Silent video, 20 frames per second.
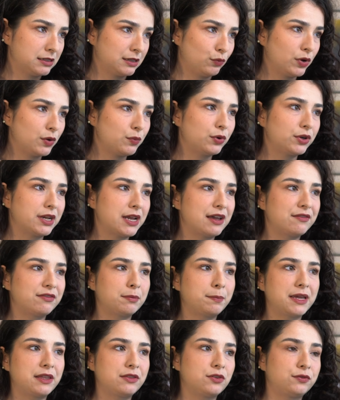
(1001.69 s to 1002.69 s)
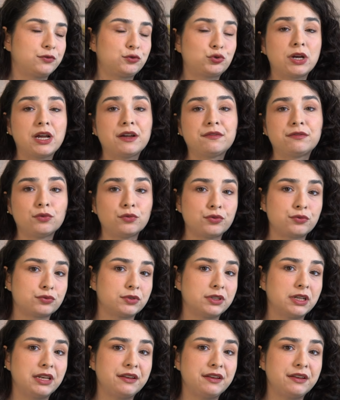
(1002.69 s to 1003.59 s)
we would have a path of travel through the